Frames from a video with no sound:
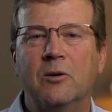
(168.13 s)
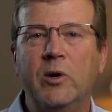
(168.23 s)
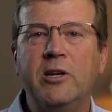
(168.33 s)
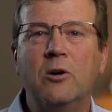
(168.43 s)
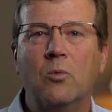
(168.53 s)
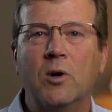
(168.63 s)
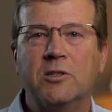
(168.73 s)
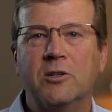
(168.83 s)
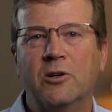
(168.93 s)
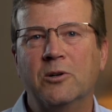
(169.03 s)
We don't
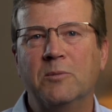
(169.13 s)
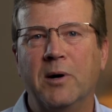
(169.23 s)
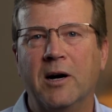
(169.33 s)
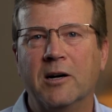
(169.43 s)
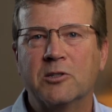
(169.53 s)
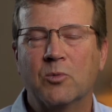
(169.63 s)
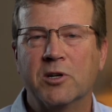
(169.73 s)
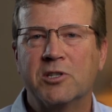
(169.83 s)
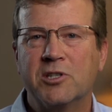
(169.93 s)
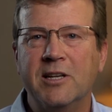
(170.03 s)
want to own bonds
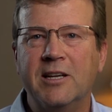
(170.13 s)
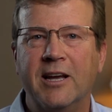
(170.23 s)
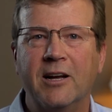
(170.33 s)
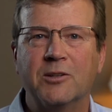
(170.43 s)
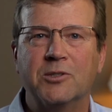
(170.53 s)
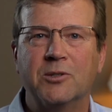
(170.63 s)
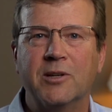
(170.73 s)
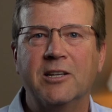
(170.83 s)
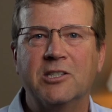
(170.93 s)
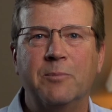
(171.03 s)
where a city council
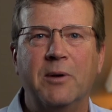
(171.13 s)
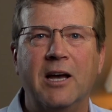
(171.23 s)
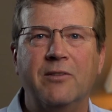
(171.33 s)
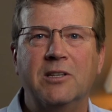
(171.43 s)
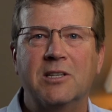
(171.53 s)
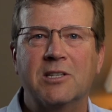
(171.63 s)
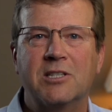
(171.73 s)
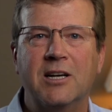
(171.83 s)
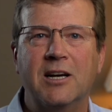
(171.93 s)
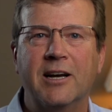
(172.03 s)
ends up having to
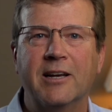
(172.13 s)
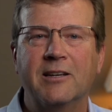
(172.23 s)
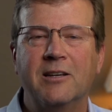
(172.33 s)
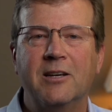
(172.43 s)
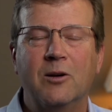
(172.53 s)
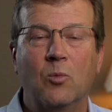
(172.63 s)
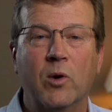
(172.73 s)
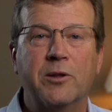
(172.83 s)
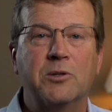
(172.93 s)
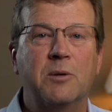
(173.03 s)
decide
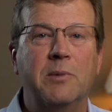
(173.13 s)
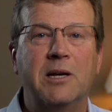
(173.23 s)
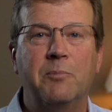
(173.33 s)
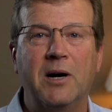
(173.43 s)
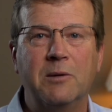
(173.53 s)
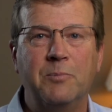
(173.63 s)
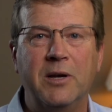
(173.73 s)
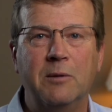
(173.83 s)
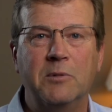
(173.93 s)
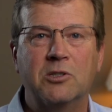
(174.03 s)
whether to make bond
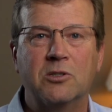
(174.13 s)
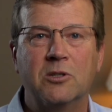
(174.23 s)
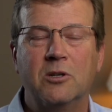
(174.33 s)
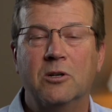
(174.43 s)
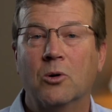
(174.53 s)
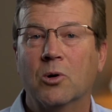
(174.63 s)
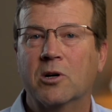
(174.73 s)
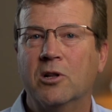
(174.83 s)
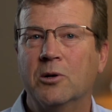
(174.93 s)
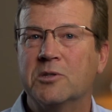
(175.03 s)
payments or
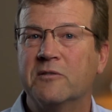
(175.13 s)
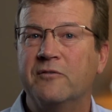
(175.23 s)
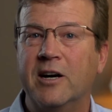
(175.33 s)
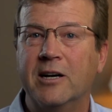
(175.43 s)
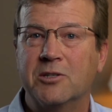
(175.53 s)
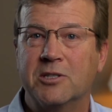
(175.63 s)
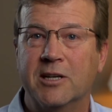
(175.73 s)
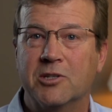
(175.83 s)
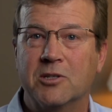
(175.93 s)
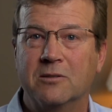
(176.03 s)
close a fire
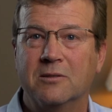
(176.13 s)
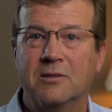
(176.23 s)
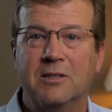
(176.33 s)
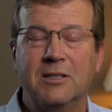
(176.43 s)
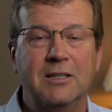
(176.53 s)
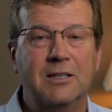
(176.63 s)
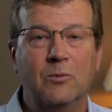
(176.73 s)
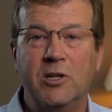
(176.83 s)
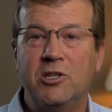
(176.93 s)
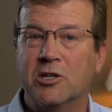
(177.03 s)
station.
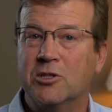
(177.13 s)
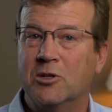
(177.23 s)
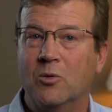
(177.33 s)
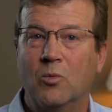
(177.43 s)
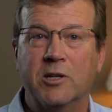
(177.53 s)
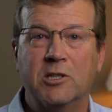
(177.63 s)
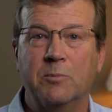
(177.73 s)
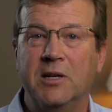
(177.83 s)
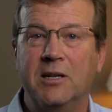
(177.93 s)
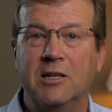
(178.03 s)
We just don't want to
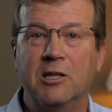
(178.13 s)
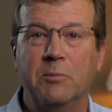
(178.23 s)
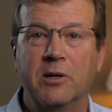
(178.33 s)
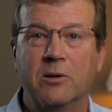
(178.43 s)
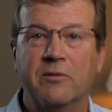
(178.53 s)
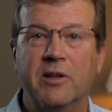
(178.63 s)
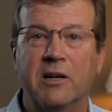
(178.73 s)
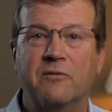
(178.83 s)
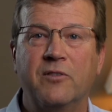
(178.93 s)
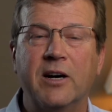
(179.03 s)
be in the middle of
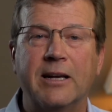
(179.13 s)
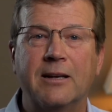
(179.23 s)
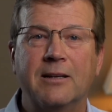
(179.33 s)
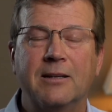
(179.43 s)
that fight.